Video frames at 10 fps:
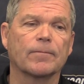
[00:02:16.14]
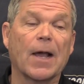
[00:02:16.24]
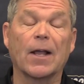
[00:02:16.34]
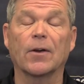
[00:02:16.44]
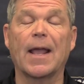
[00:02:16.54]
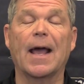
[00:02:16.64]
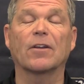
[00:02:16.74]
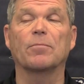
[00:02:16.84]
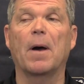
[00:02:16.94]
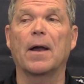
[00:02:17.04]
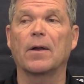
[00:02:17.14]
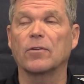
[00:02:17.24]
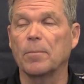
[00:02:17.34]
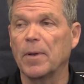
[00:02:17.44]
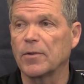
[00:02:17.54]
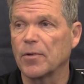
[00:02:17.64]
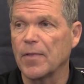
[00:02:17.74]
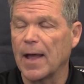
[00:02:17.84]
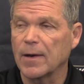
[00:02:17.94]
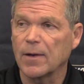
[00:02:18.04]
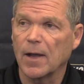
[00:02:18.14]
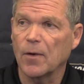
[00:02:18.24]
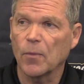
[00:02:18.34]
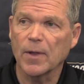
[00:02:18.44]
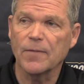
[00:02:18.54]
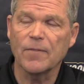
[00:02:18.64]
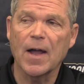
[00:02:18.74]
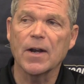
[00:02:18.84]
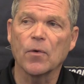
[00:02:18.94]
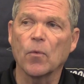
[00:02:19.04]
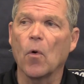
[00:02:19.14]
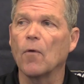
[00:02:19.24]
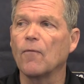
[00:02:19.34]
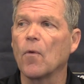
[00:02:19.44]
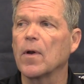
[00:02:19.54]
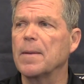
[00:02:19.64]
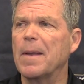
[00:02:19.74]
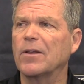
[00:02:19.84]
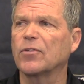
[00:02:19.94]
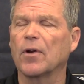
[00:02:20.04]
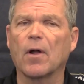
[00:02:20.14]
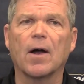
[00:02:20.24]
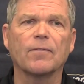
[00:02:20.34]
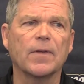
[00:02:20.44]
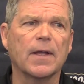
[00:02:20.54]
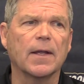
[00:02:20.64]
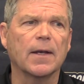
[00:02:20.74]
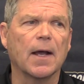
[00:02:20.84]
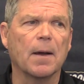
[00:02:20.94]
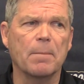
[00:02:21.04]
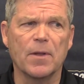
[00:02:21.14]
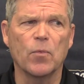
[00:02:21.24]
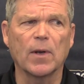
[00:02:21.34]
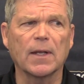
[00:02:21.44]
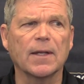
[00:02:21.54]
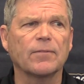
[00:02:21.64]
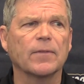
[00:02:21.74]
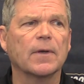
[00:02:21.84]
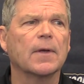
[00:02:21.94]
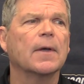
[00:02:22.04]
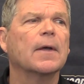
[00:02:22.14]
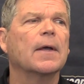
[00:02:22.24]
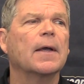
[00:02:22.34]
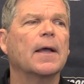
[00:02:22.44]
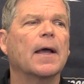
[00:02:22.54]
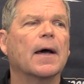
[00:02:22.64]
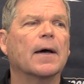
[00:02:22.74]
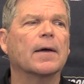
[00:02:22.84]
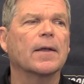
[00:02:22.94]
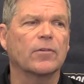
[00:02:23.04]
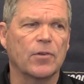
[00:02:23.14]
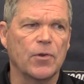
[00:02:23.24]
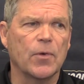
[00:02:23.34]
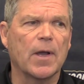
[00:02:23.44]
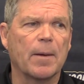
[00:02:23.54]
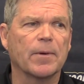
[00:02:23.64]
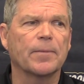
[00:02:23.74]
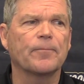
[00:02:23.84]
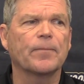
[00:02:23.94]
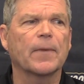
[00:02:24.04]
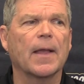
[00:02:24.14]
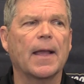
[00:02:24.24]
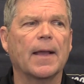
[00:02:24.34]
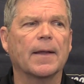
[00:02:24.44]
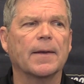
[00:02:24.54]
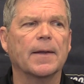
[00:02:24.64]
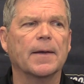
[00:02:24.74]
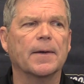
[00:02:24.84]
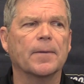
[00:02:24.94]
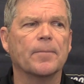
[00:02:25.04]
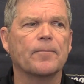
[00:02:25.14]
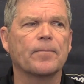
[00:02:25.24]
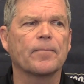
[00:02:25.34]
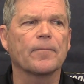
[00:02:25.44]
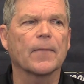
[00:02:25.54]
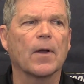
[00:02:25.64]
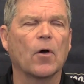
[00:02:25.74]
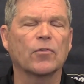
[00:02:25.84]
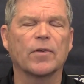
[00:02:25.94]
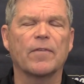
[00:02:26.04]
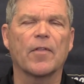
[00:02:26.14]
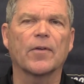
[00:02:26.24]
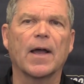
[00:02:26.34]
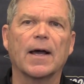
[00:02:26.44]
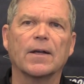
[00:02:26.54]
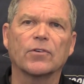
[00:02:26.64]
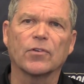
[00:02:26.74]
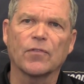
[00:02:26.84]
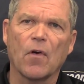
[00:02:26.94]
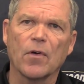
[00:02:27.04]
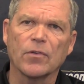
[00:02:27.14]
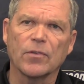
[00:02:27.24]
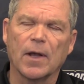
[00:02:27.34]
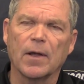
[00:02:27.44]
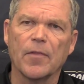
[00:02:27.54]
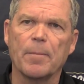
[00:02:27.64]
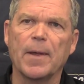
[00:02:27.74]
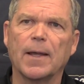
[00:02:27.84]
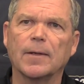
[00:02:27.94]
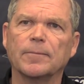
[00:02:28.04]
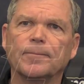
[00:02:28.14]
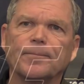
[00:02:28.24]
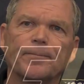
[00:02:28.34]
Tyler Kastmeyer is a pitcher that we're going to find a role for. He may start off in mid-relief. He's a newcomer, and a host of other guys as far as the pen.